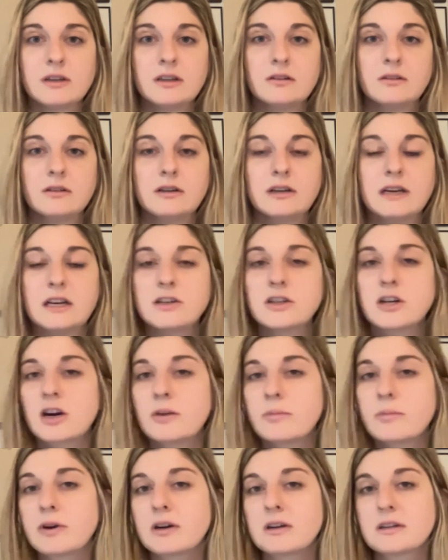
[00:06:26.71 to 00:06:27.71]
you know an
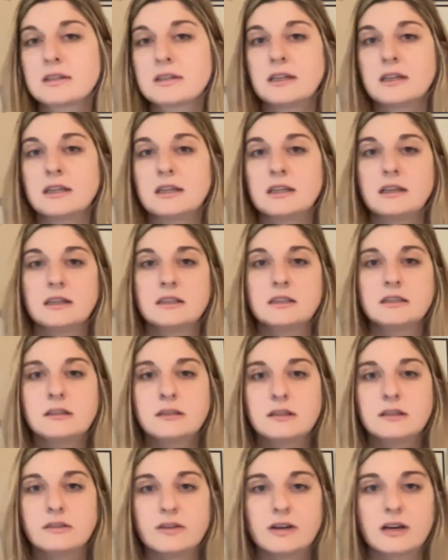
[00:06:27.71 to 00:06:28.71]
hr person a
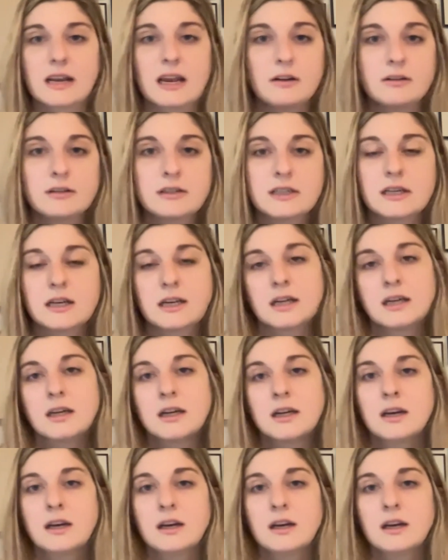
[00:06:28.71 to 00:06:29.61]
different accounting